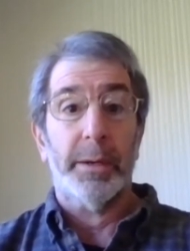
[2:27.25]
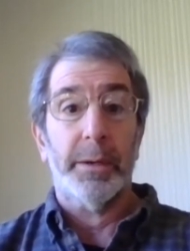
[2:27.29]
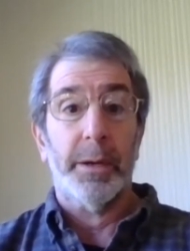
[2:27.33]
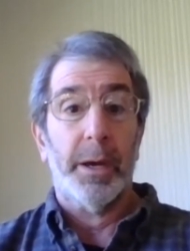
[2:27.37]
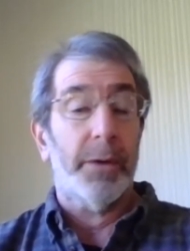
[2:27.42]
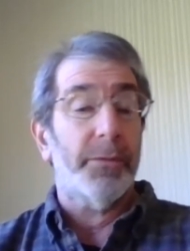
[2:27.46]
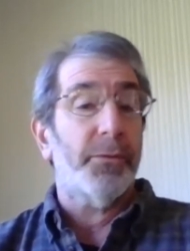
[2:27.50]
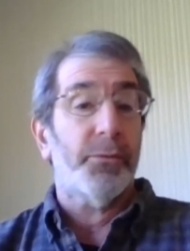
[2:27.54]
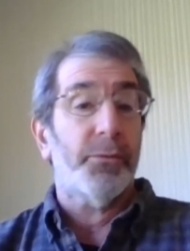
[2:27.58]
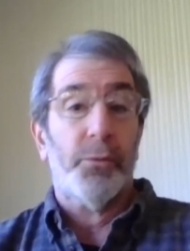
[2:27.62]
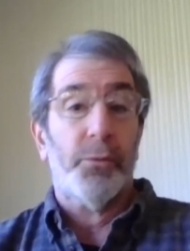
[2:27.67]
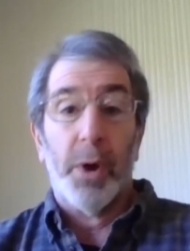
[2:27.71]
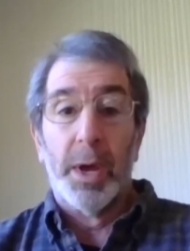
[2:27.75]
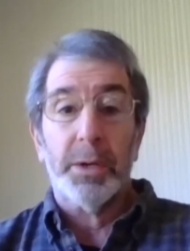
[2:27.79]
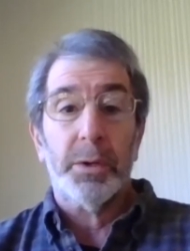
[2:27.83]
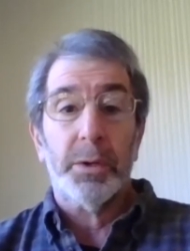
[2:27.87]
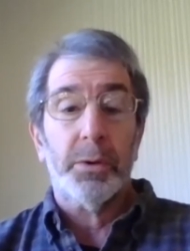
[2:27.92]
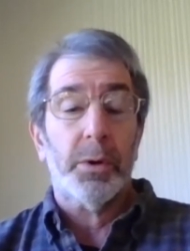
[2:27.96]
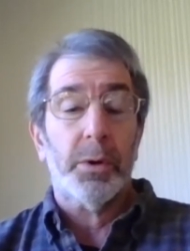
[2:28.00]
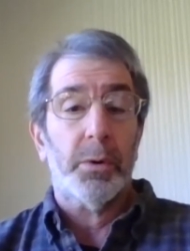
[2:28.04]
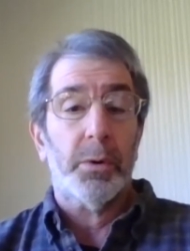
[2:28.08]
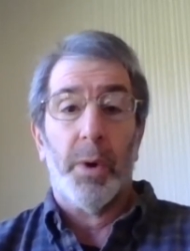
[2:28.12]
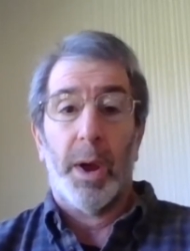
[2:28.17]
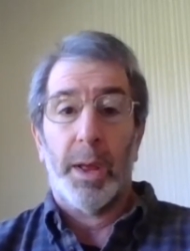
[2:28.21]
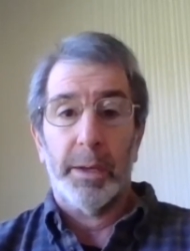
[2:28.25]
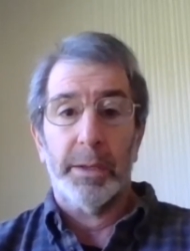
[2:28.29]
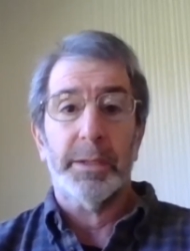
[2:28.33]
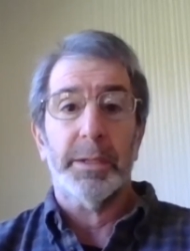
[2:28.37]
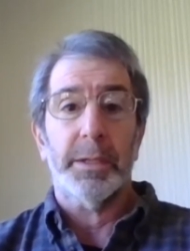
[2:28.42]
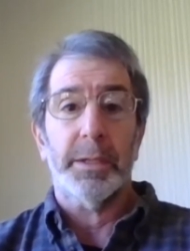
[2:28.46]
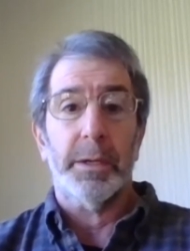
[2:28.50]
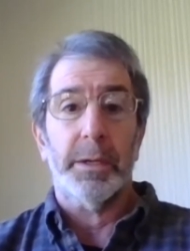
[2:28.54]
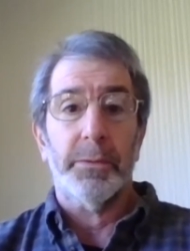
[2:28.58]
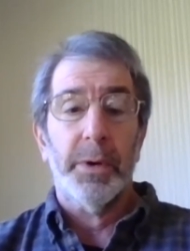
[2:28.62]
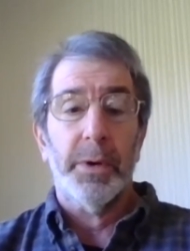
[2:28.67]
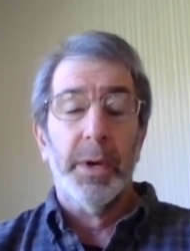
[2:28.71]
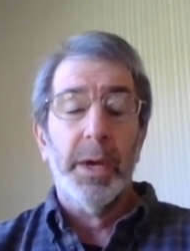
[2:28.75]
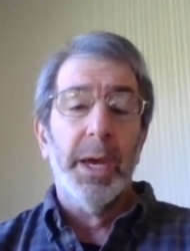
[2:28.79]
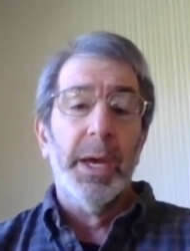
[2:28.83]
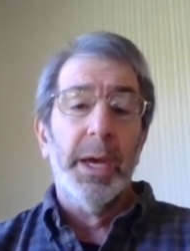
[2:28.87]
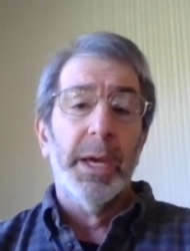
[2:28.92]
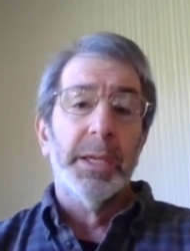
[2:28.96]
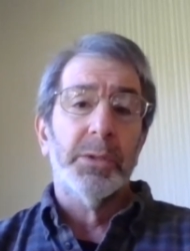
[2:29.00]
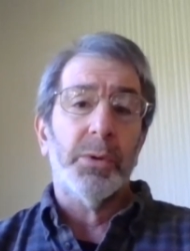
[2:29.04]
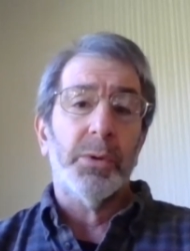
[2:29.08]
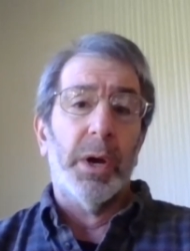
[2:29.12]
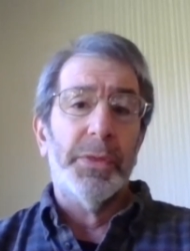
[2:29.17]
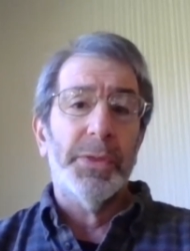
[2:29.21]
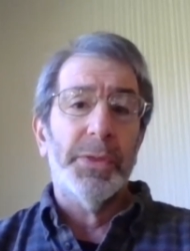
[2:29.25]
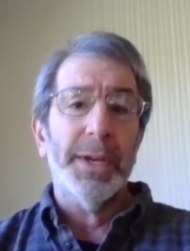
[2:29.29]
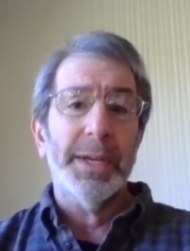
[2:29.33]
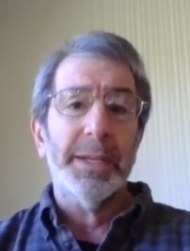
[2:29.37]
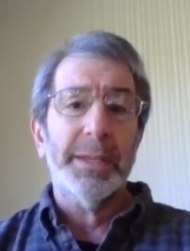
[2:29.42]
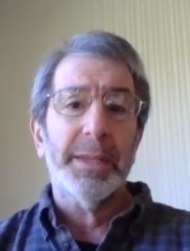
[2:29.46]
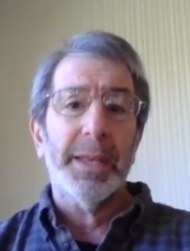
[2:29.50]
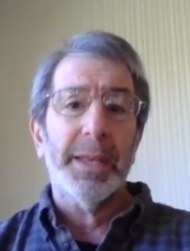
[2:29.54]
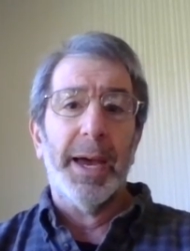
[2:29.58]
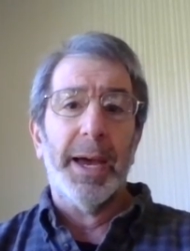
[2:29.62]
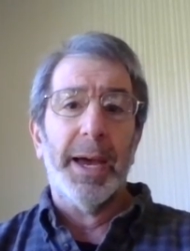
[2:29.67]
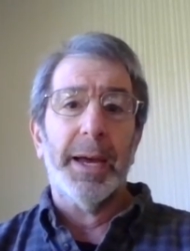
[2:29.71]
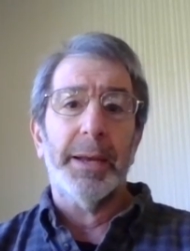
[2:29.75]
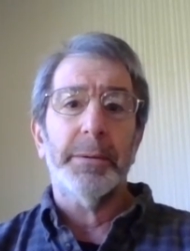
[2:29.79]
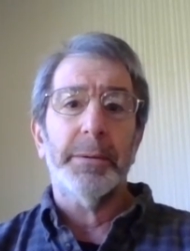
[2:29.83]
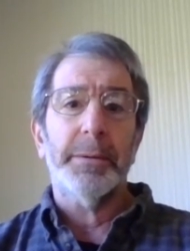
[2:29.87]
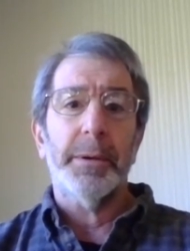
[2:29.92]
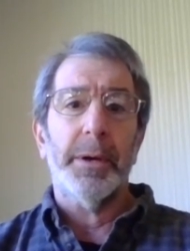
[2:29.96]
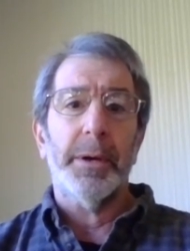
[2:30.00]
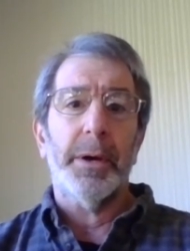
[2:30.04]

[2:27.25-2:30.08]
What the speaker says: a friend or a relative. So I think that